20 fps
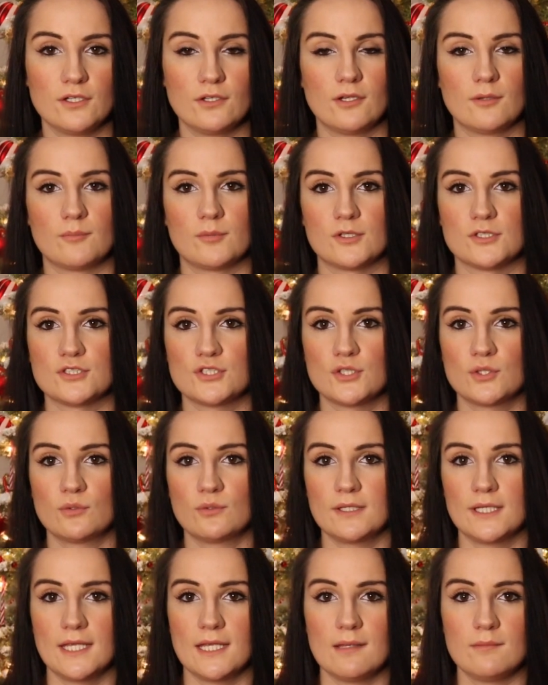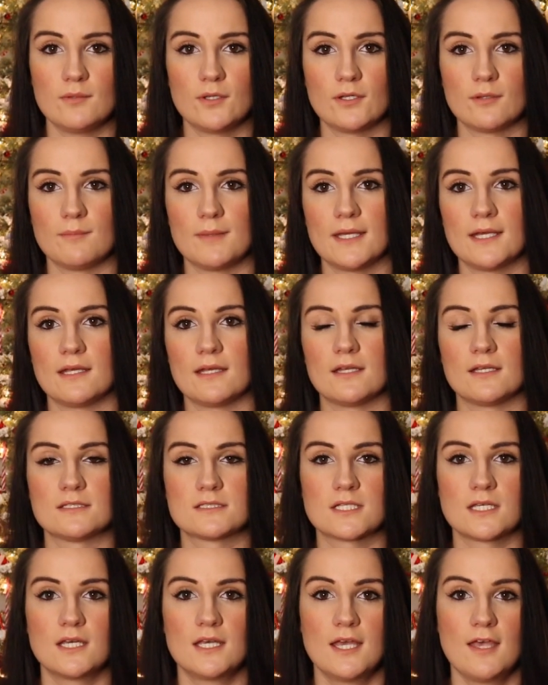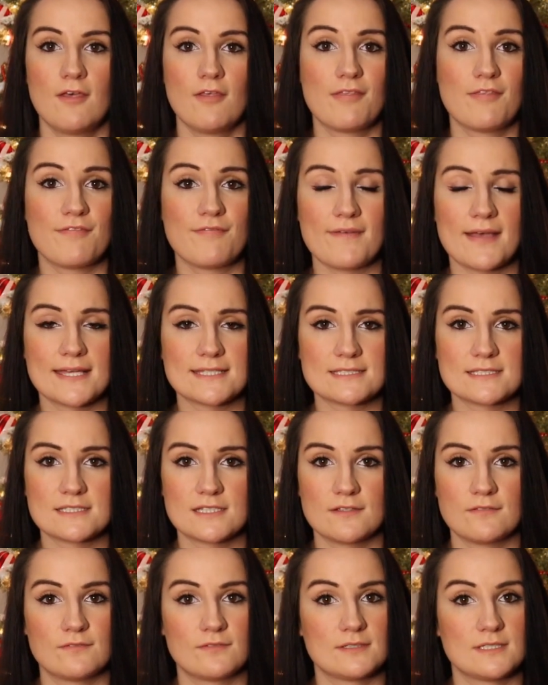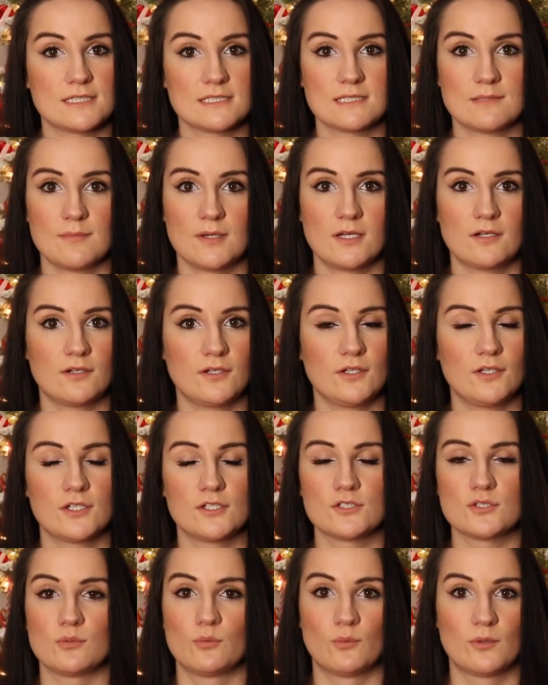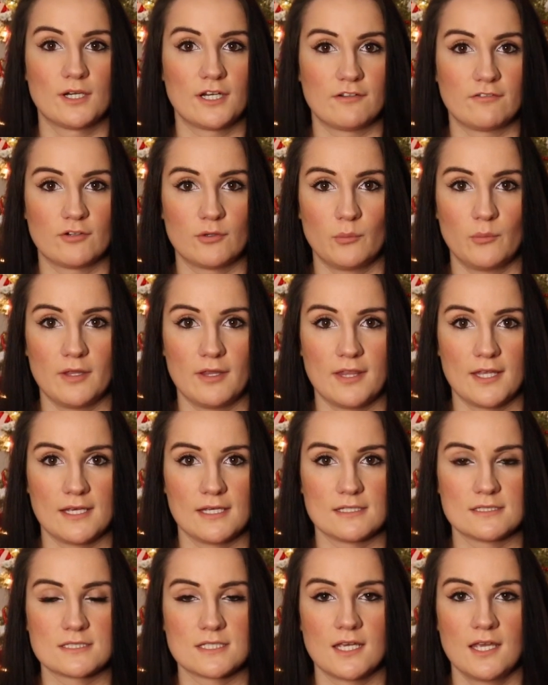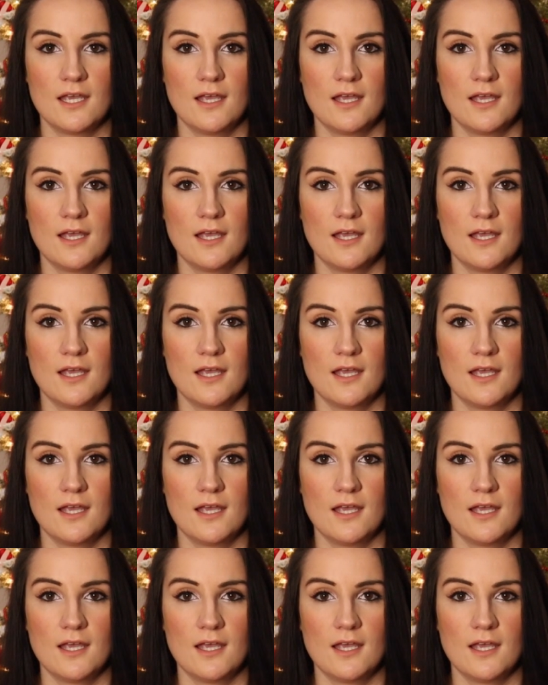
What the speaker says: You can put your name. You can make it festive. It doesn't matter. You can do whatever with it.